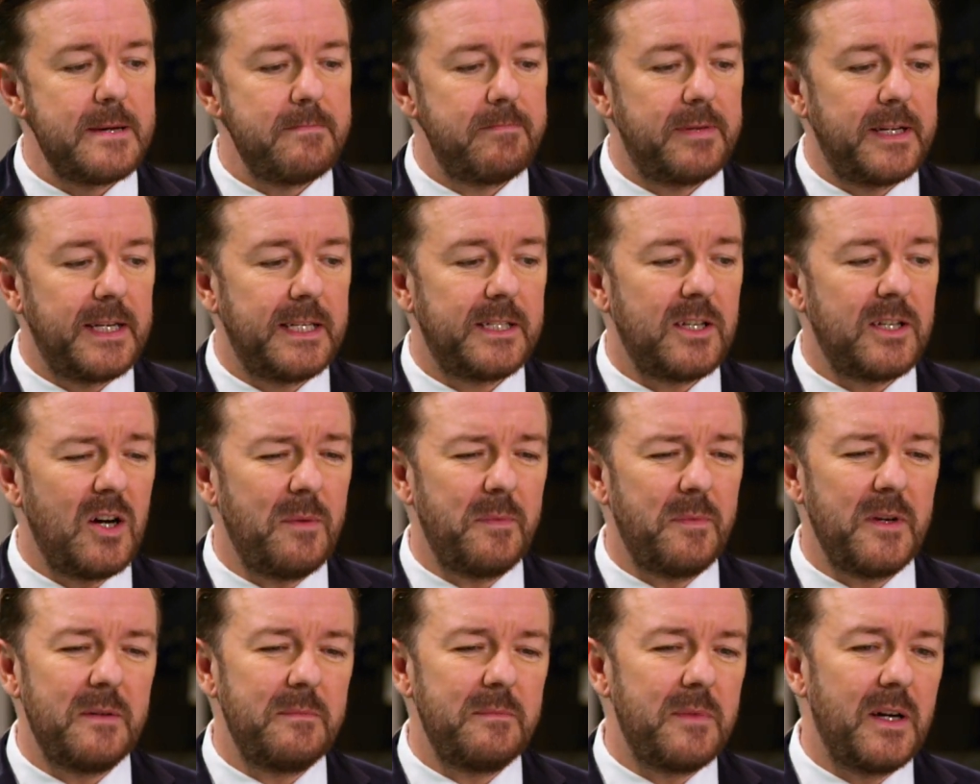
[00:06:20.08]
But it's got
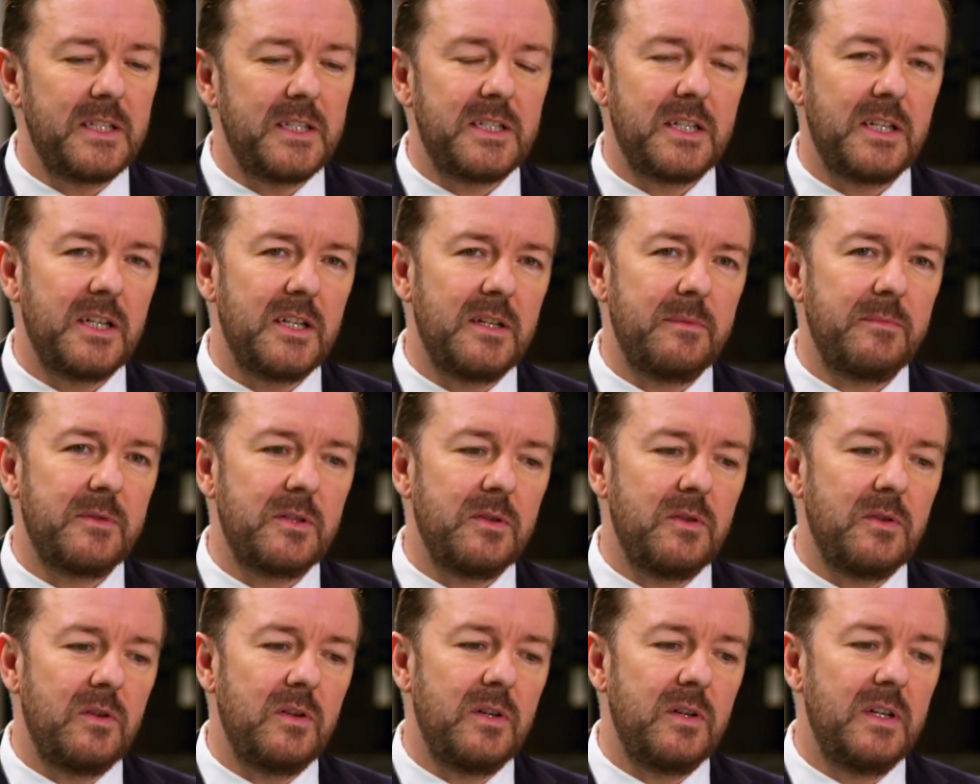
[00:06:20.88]
to be on my terms,
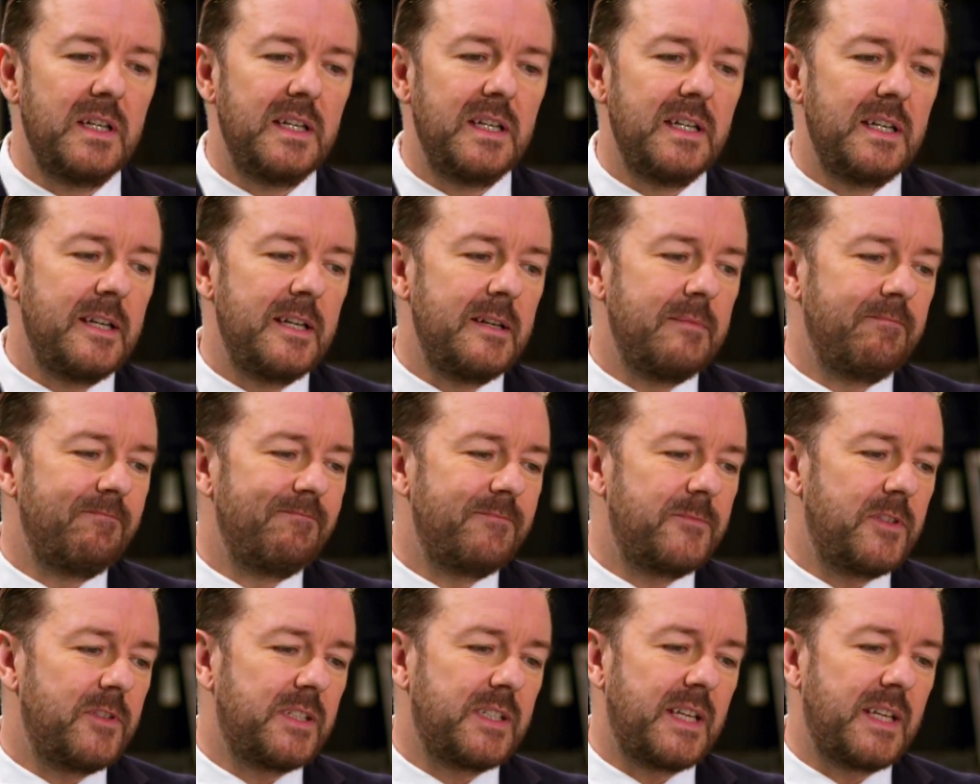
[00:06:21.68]
or
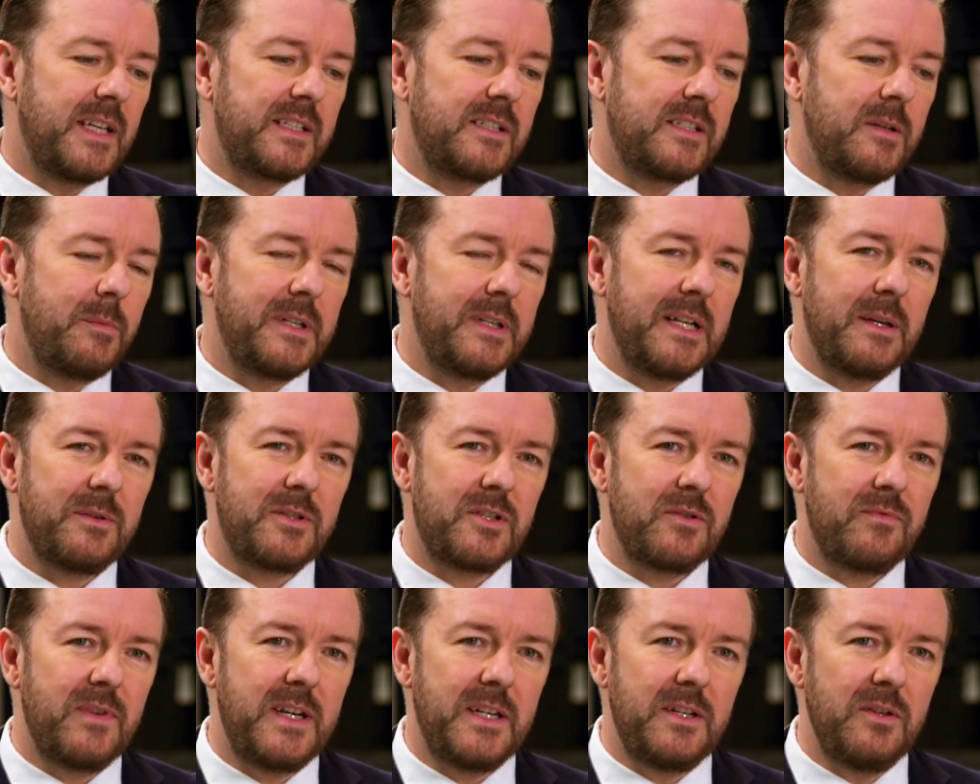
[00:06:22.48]
just get someone else
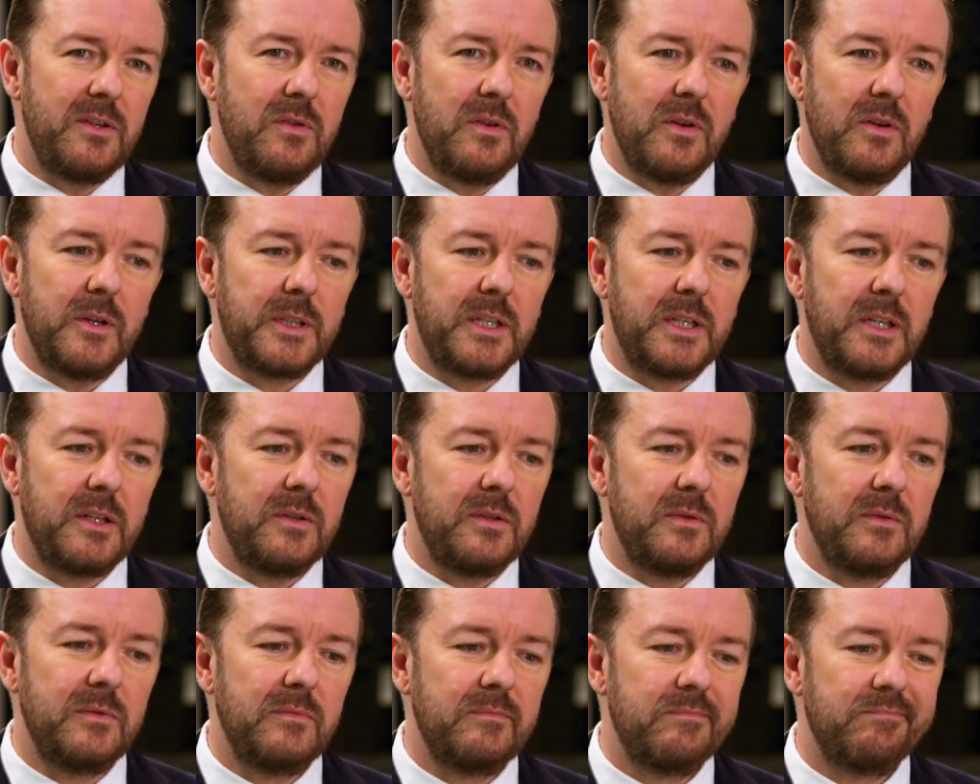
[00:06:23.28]
to read an
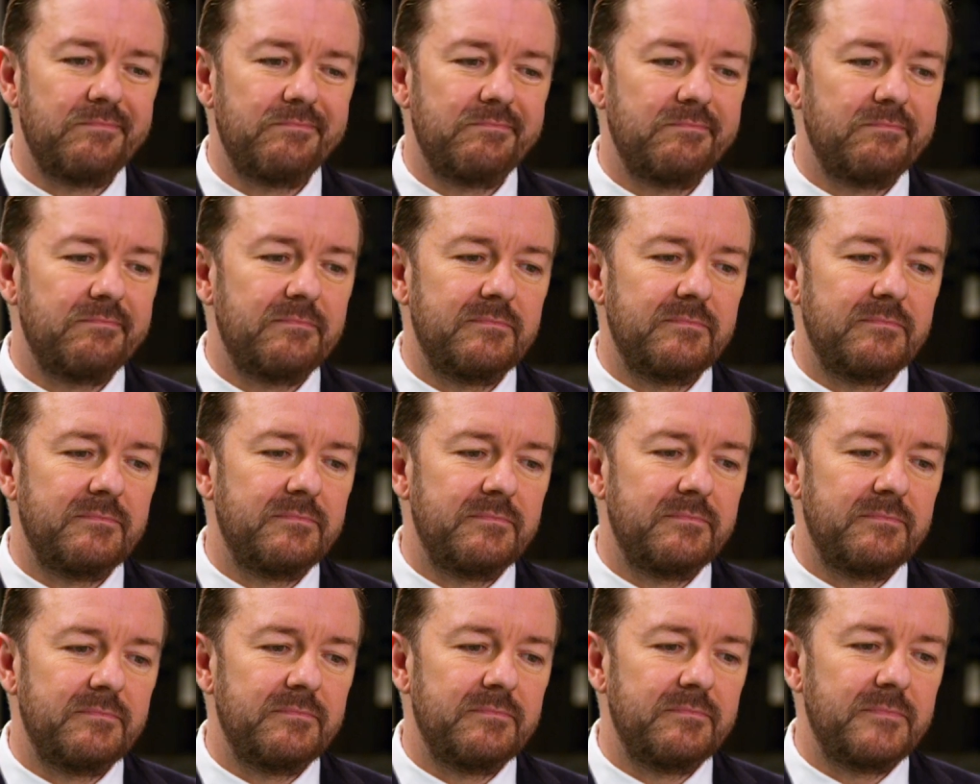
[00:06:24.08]
autocue.
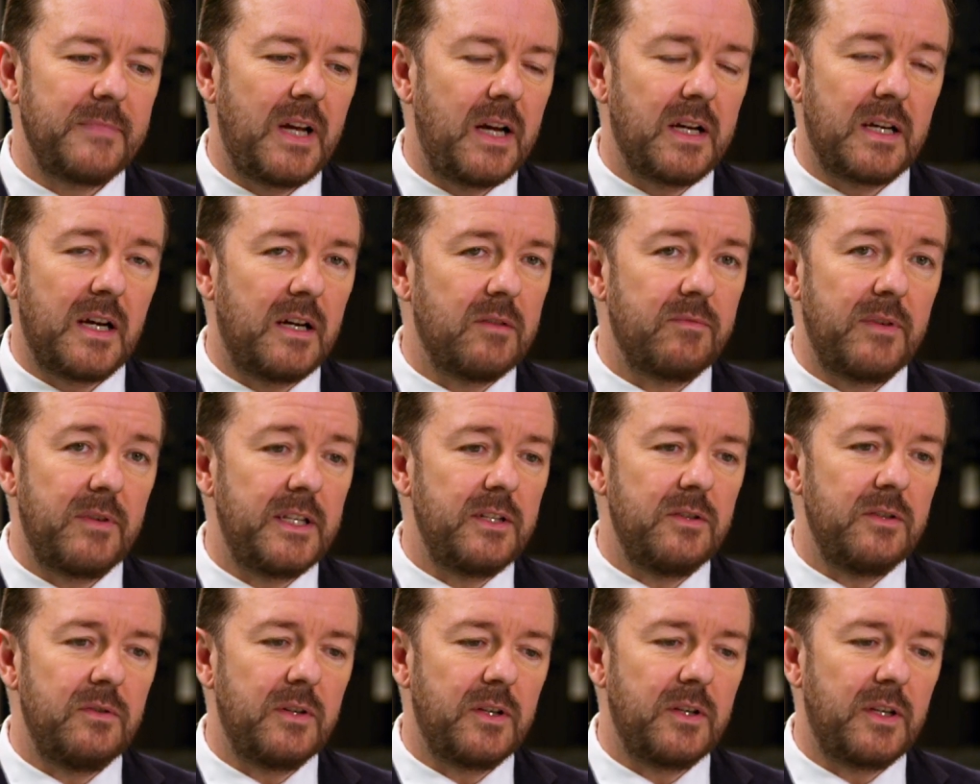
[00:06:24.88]
I can't
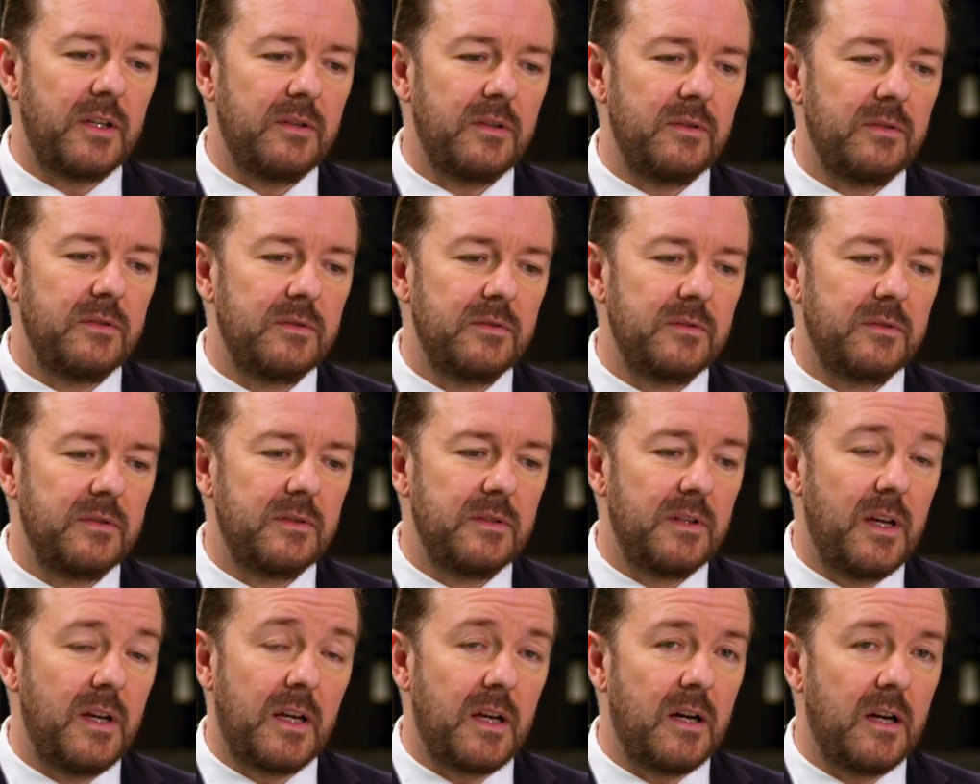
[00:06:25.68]
read an autocue.
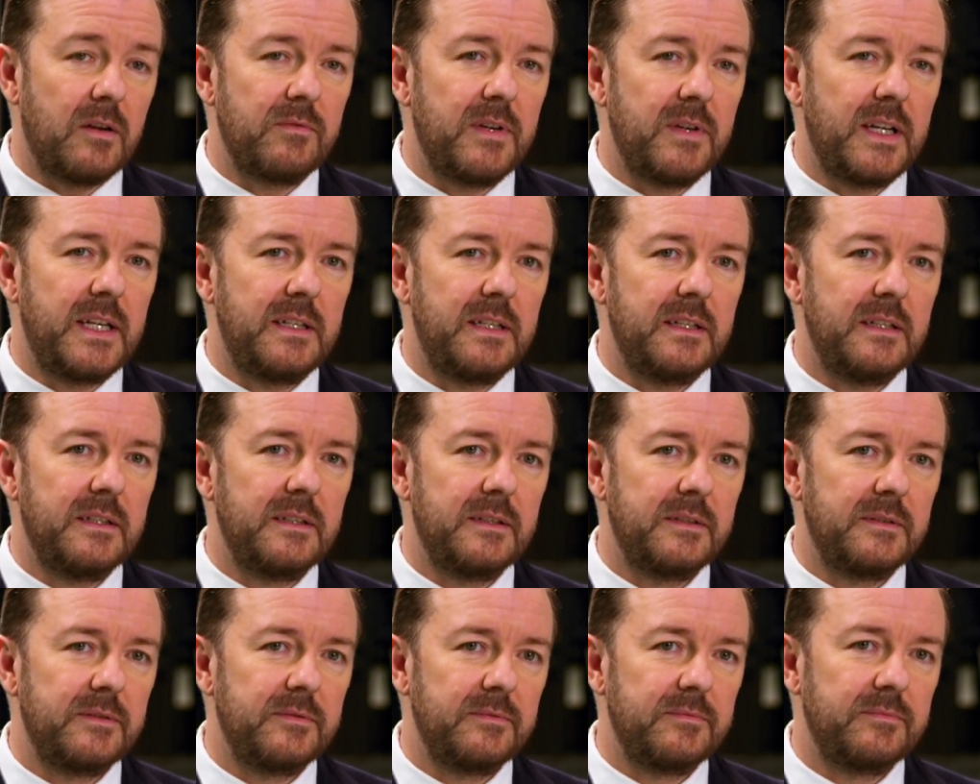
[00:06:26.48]
I can't read.
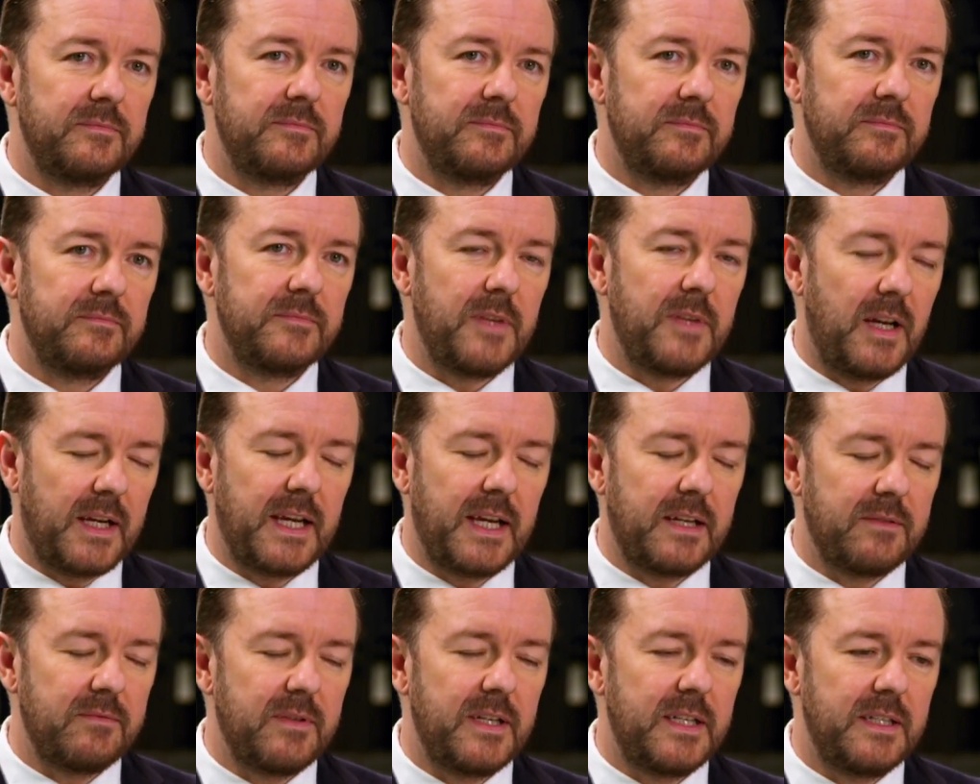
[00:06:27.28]
I
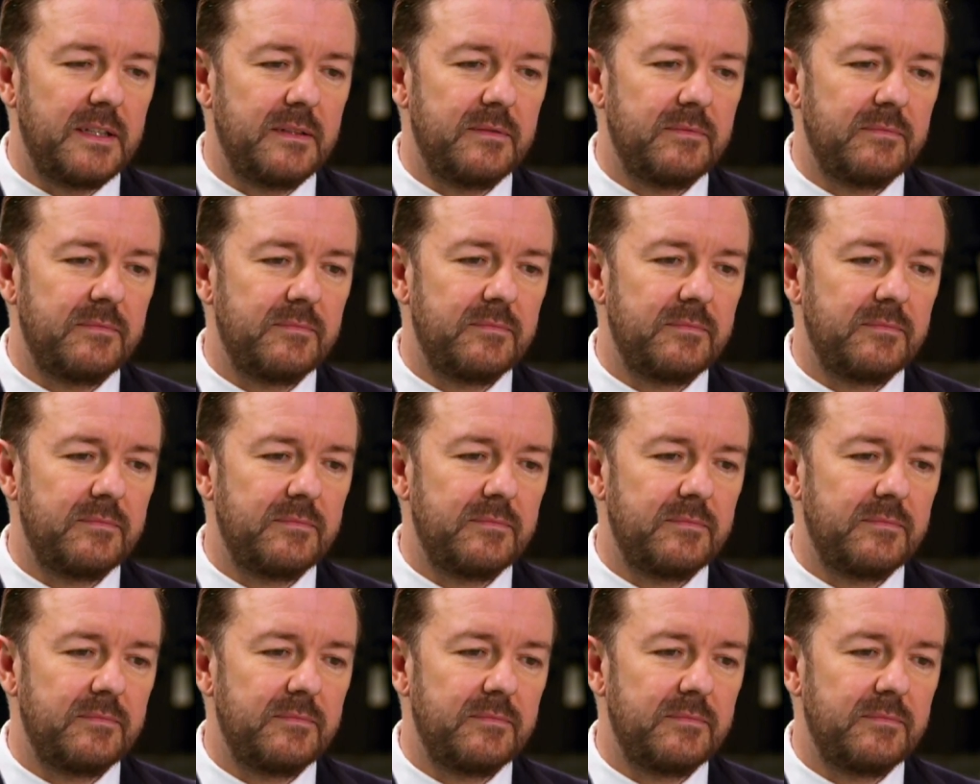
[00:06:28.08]
can't read.